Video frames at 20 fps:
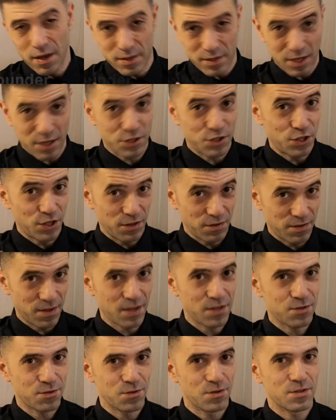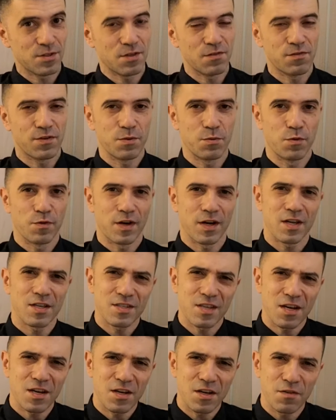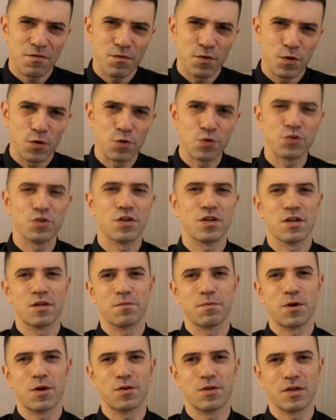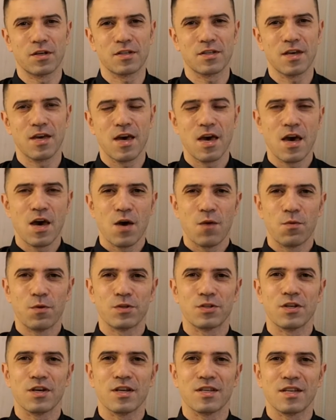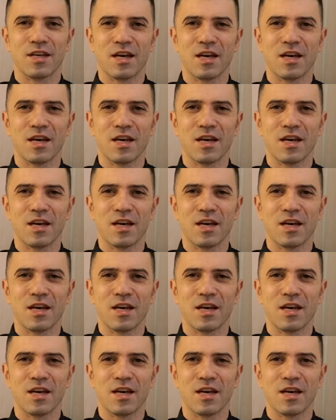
is actually, thanks to the XanthRemover, is a revolutionary product, which it